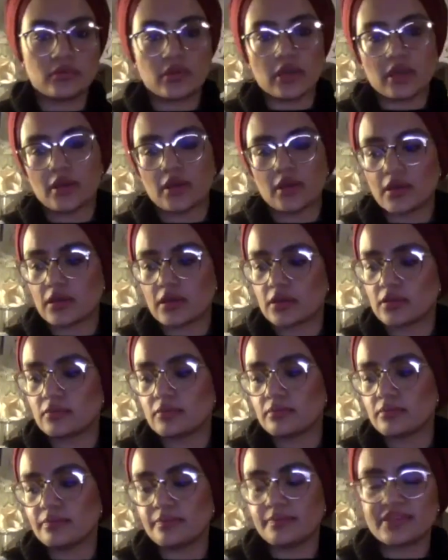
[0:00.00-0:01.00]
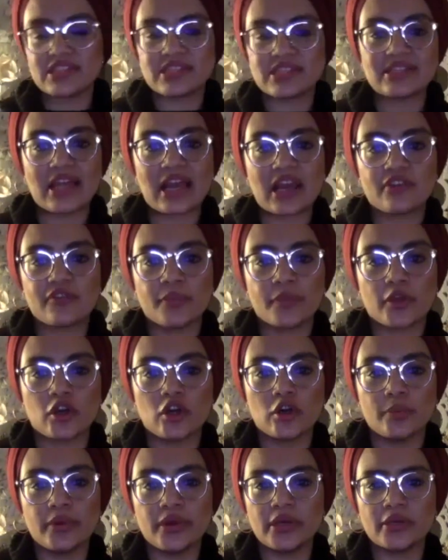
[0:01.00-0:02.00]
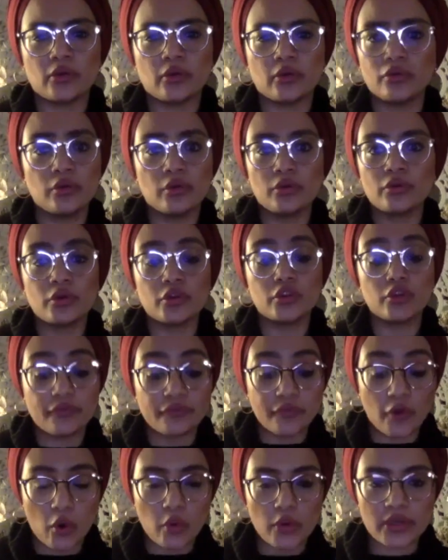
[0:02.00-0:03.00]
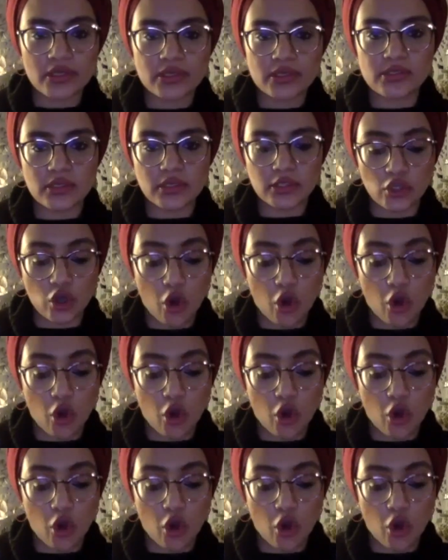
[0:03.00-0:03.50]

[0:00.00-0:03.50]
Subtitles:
a snack from the cupboard, or no, you're focused.